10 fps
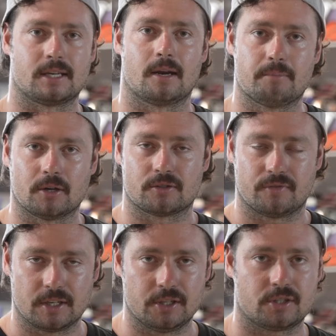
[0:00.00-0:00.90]
nut and bolt's
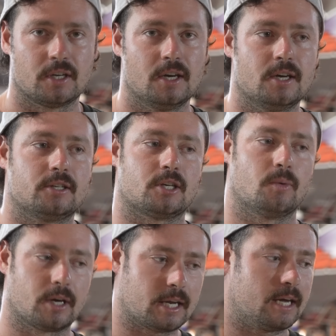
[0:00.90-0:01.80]
finished. So
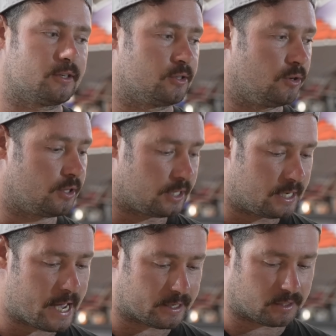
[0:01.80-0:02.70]
we're gonna get it sorted. The
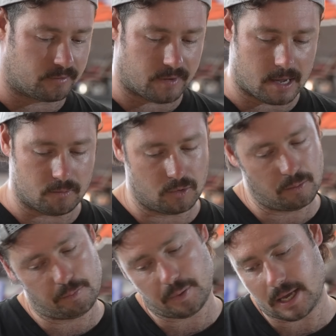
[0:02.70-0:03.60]
next event will
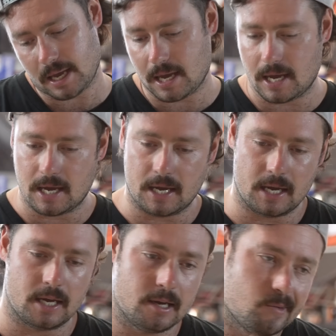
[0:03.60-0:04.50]

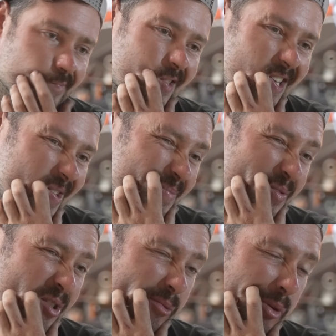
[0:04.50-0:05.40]
be
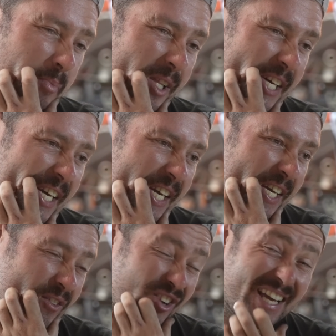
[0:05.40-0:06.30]

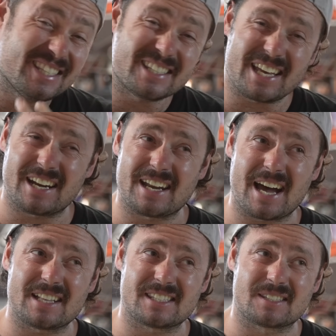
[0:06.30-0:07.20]
probably Red Centre
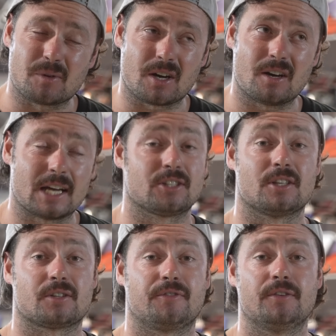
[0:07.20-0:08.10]
Nats. We're going actually,
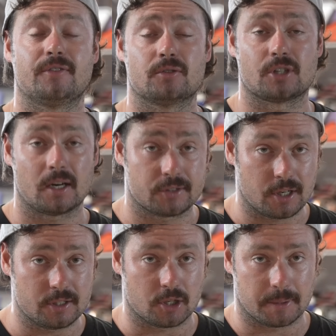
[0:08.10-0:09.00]
there's a few four drive
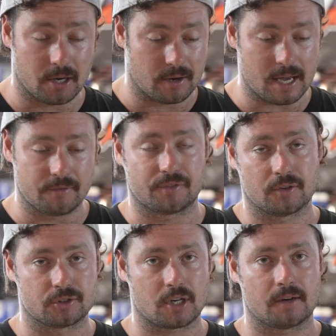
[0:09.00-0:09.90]
shows. It'll be going to every
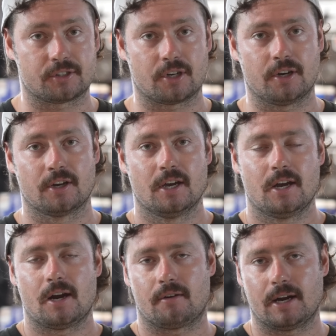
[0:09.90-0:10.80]
four drive show
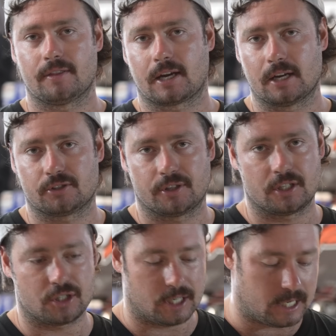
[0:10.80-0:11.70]
around the country
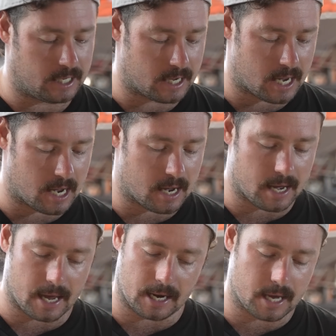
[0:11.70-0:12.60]
this year.
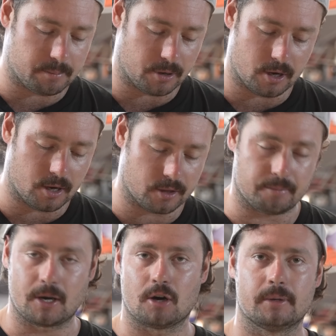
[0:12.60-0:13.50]
Uh, Adelaide,
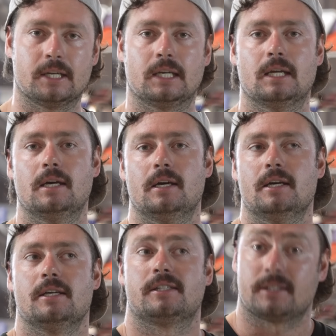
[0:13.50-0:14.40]
Perth, Melbourne,
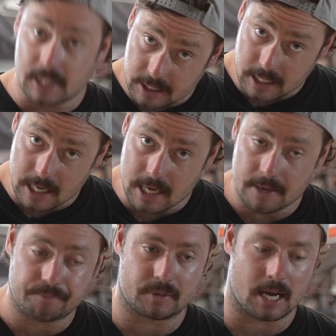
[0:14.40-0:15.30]

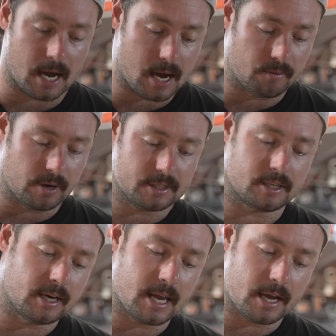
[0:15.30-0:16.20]
Sydney, um, Red
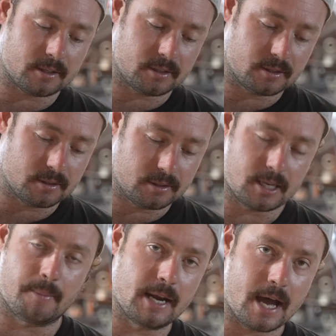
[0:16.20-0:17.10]
Centre Nats,
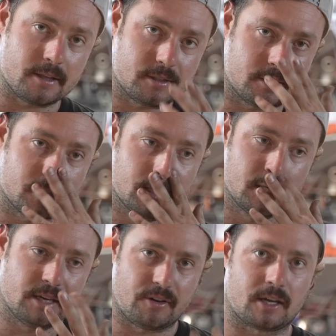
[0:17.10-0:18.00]
Summer Nats,
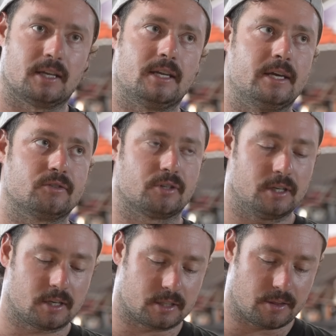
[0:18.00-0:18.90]
if I can get an
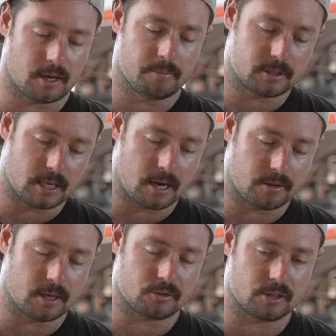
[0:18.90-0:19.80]
entry, because I think I missed out
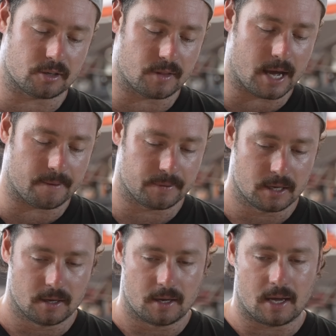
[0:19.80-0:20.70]
on the entries on that.
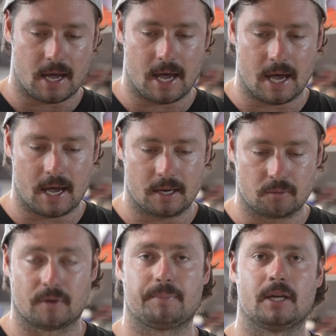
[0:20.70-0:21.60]
And
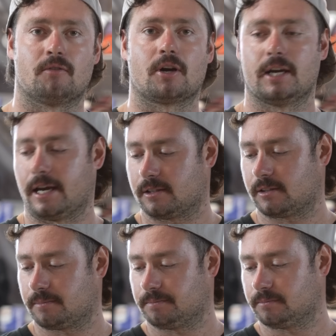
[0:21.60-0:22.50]
we've been to Rocky
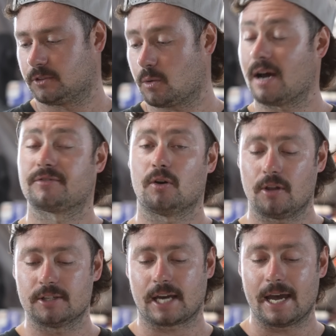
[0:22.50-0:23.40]
Nats. So after all
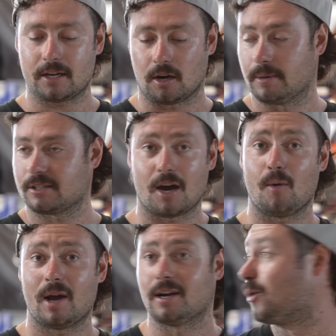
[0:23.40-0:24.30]
those hate comments, I won an